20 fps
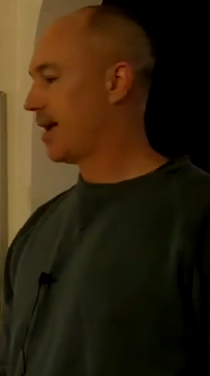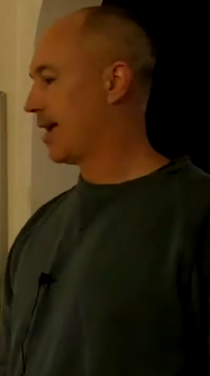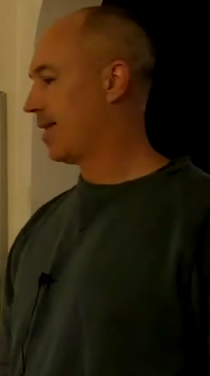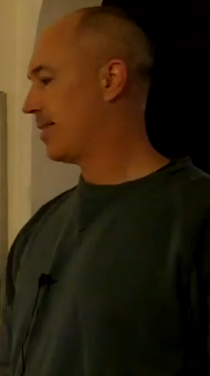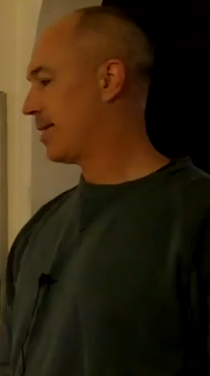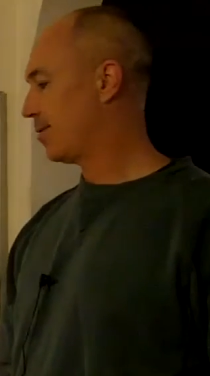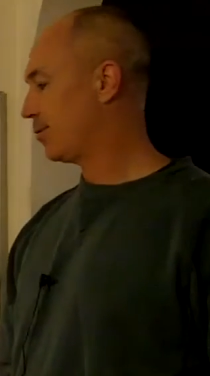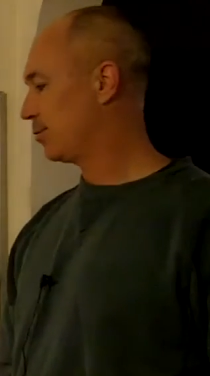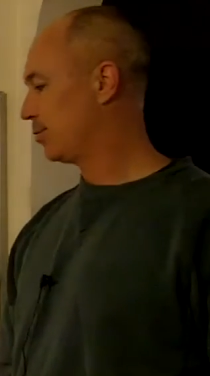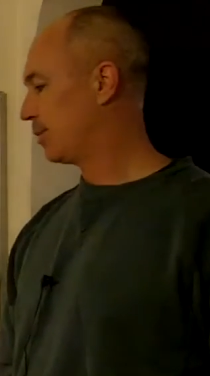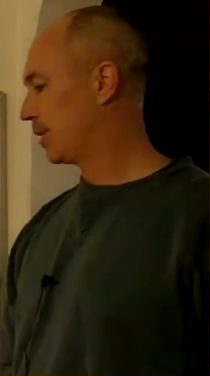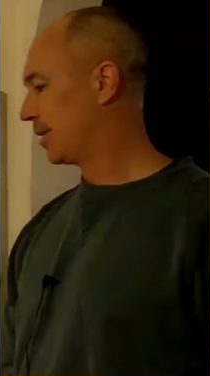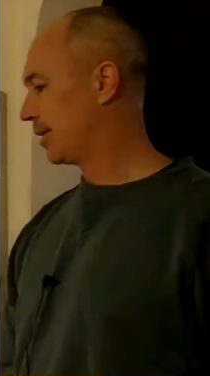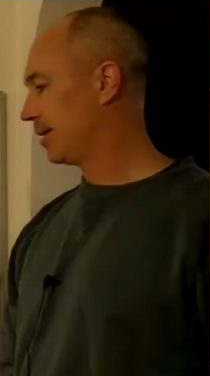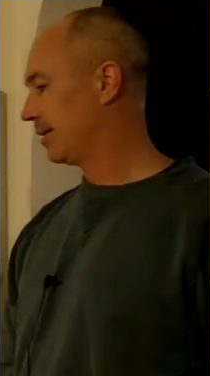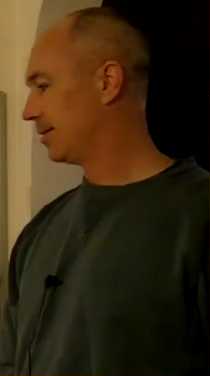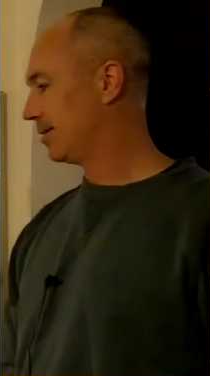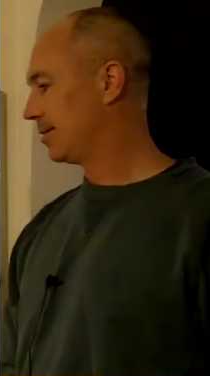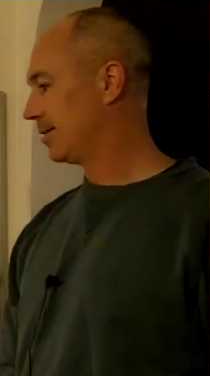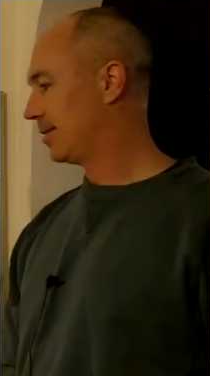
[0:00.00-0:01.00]
And that was
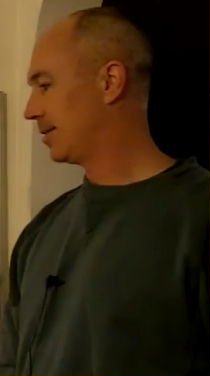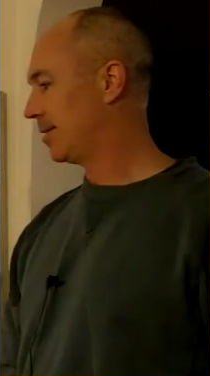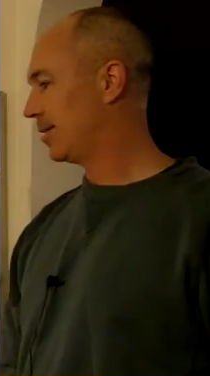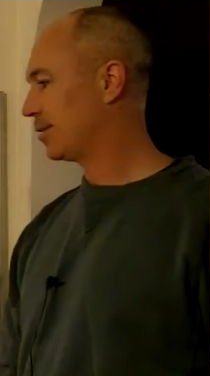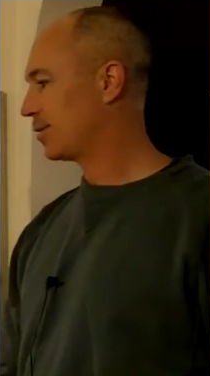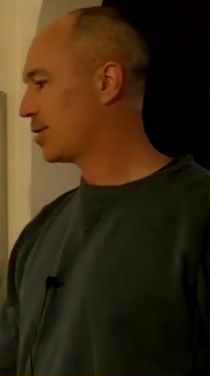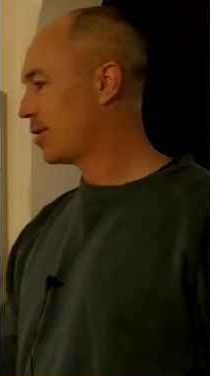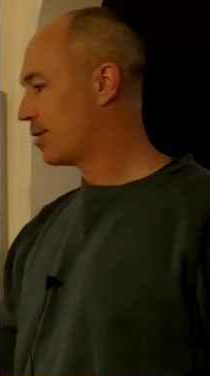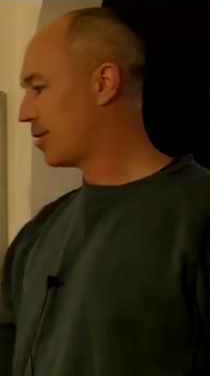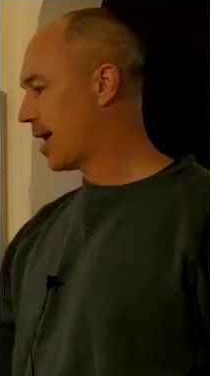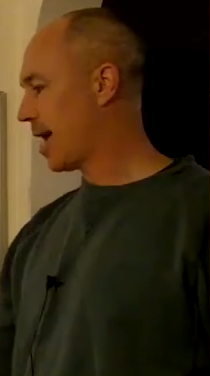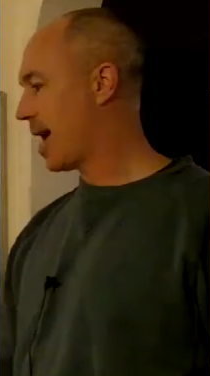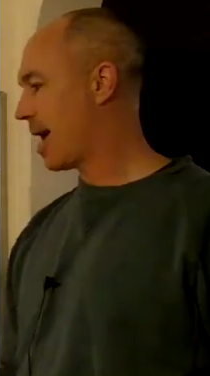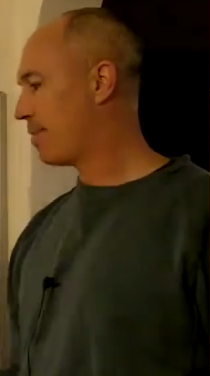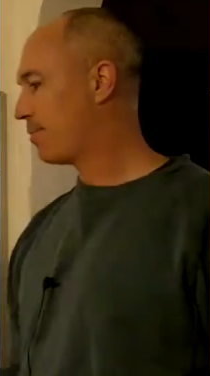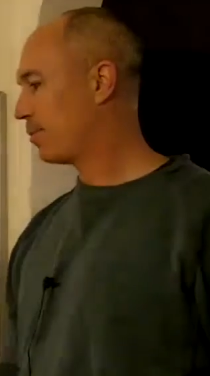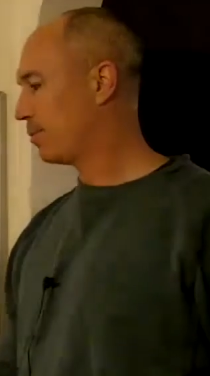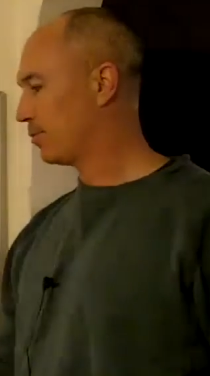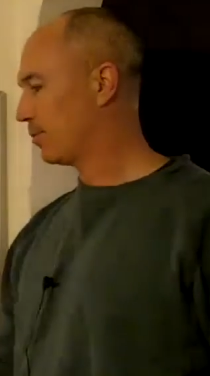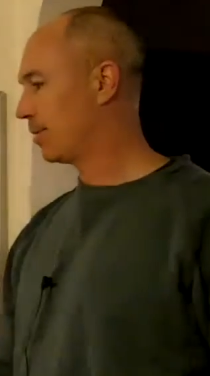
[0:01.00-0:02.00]
because this all
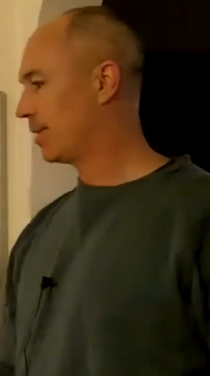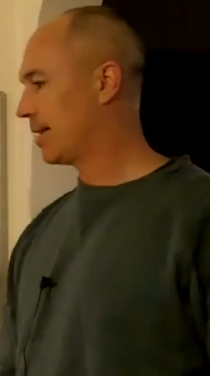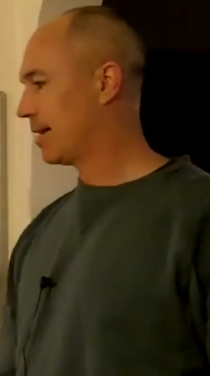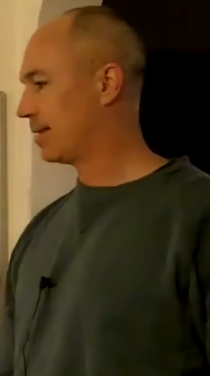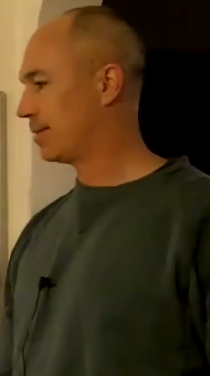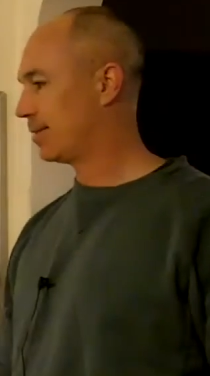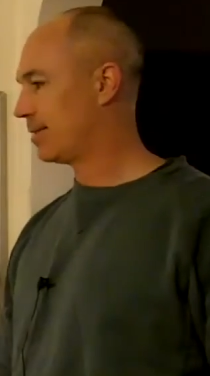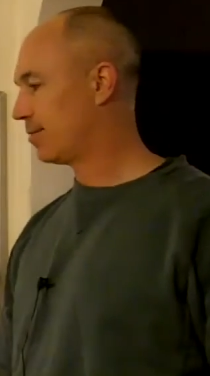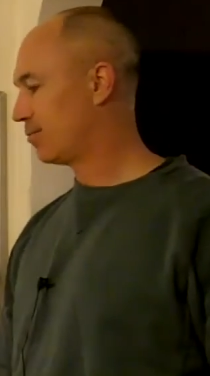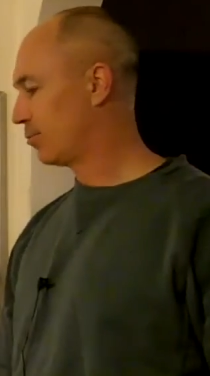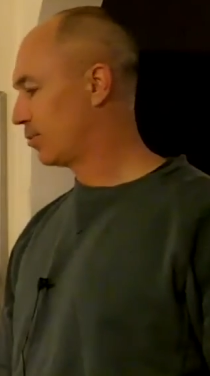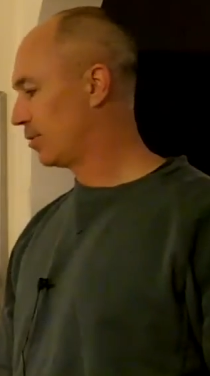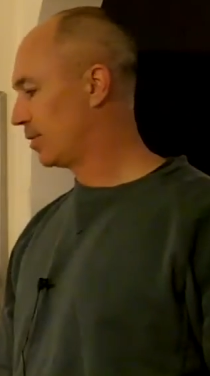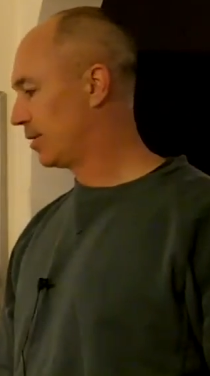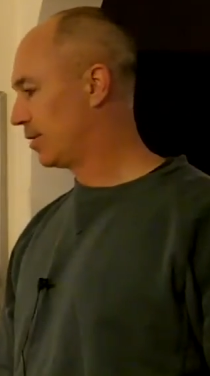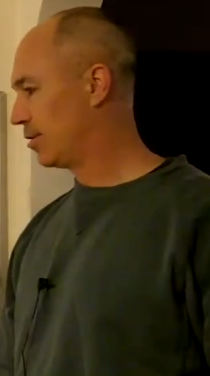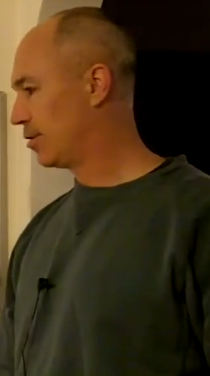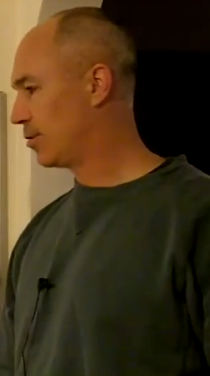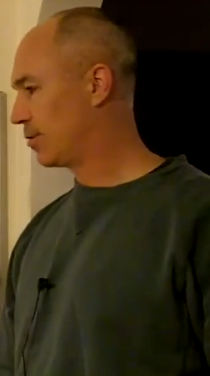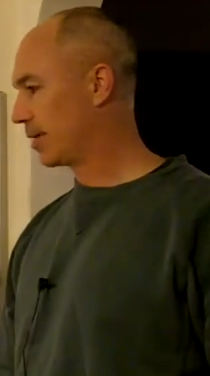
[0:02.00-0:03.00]
happened without them
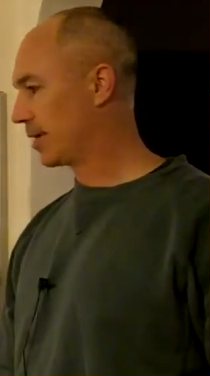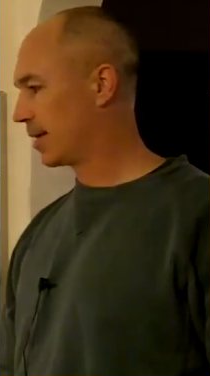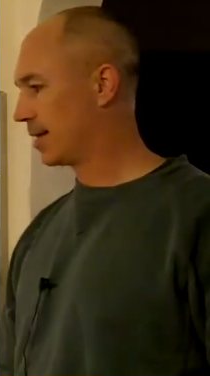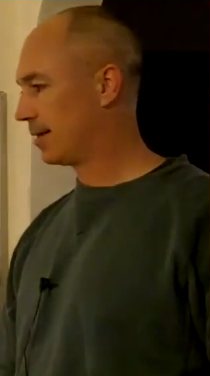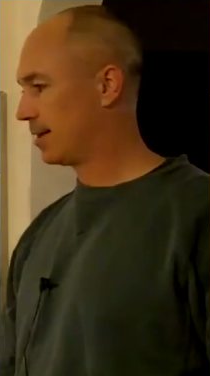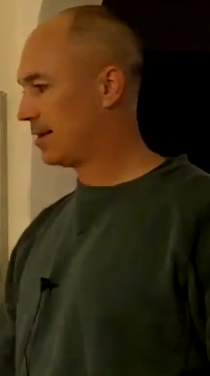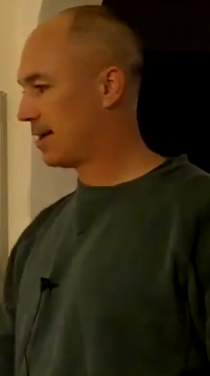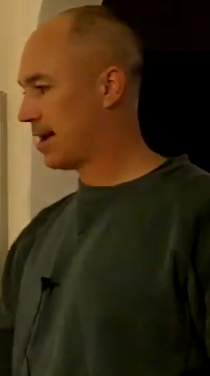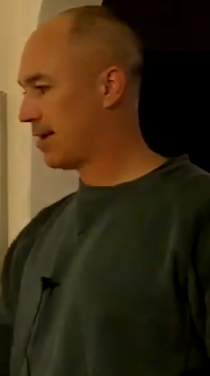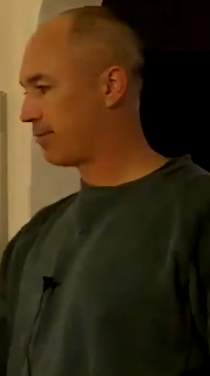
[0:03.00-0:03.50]
really knowing it.